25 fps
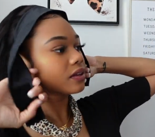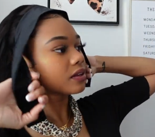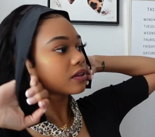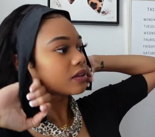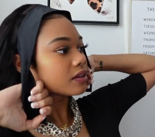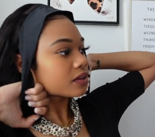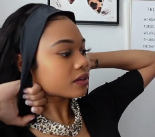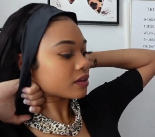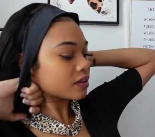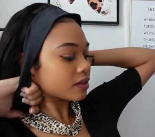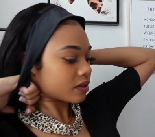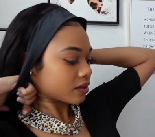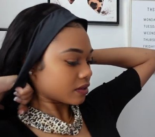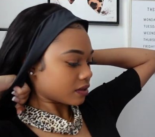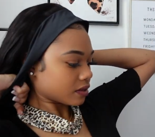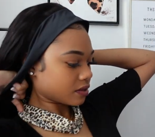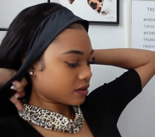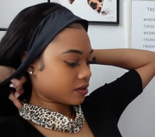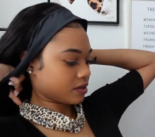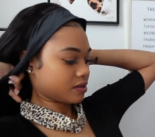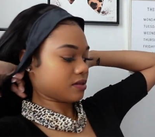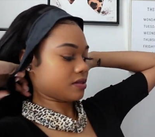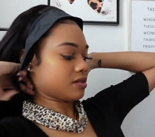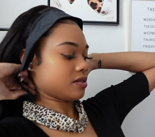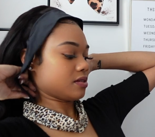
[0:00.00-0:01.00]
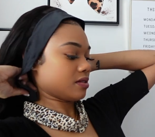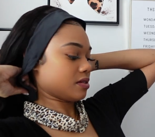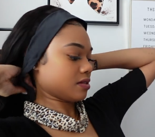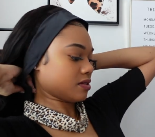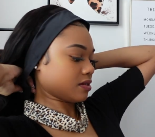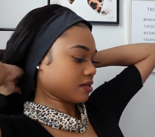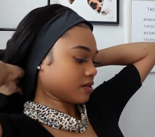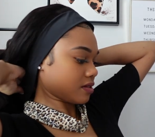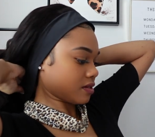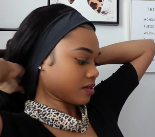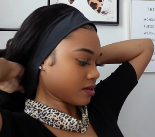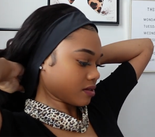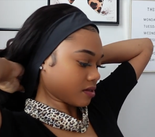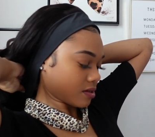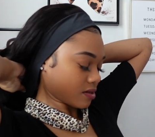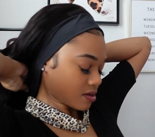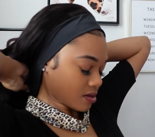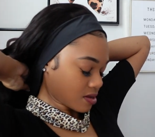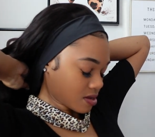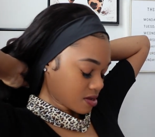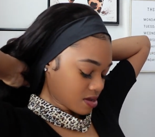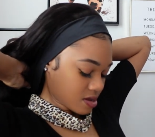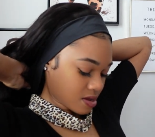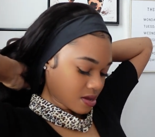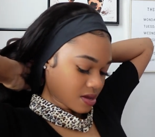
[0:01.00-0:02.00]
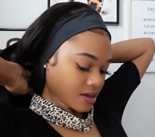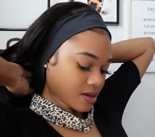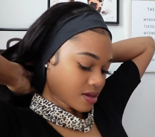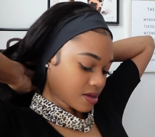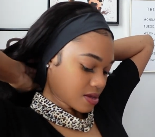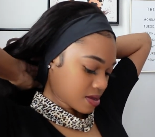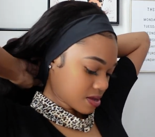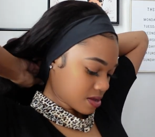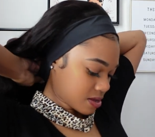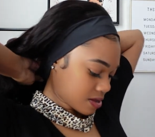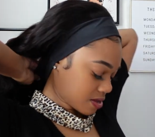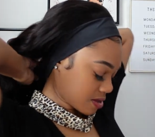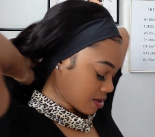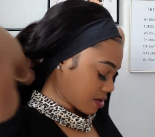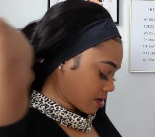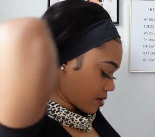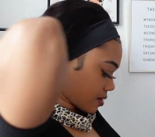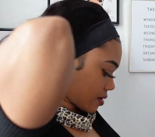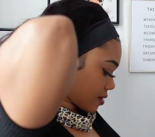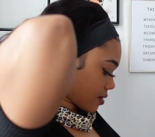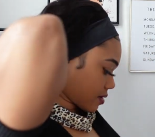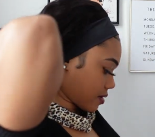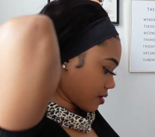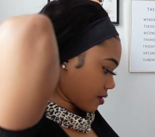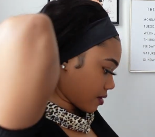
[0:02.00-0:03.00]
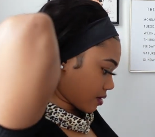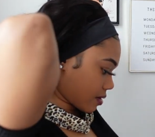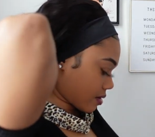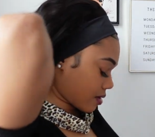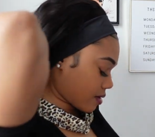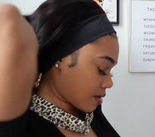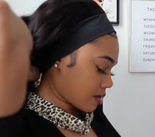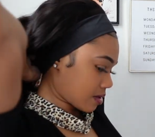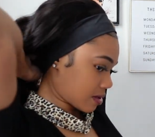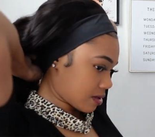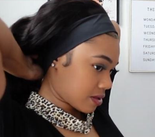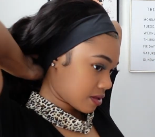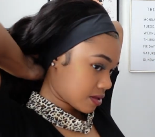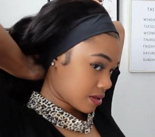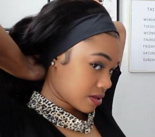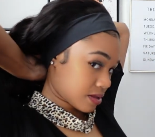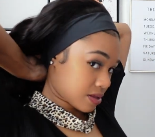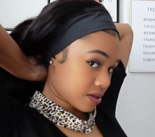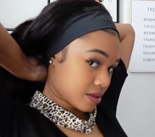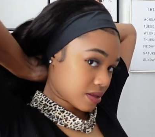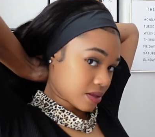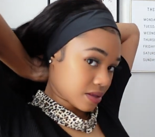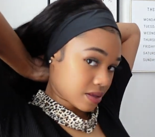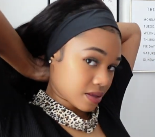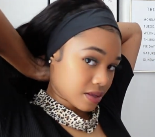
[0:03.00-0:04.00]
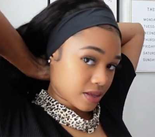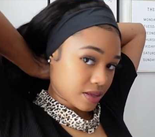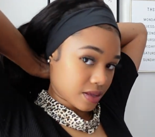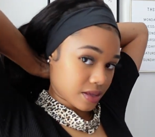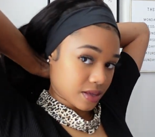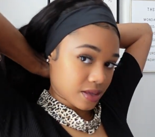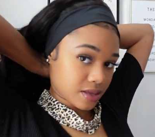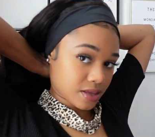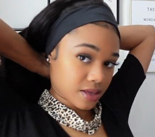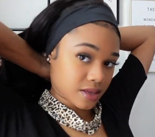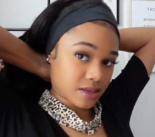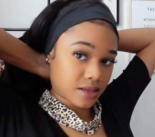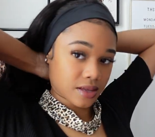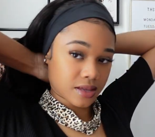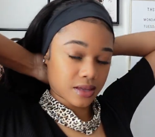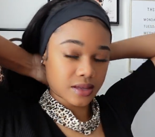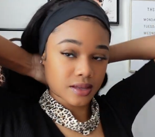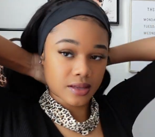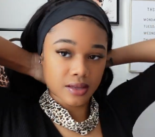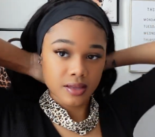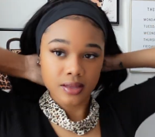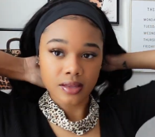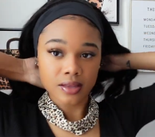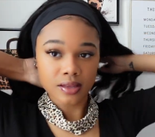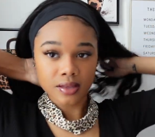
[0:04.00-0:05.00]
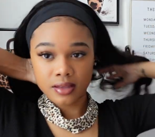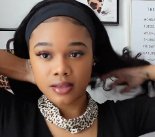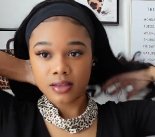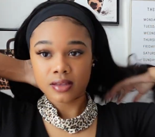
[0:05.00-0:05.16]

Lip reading: (no one is talking)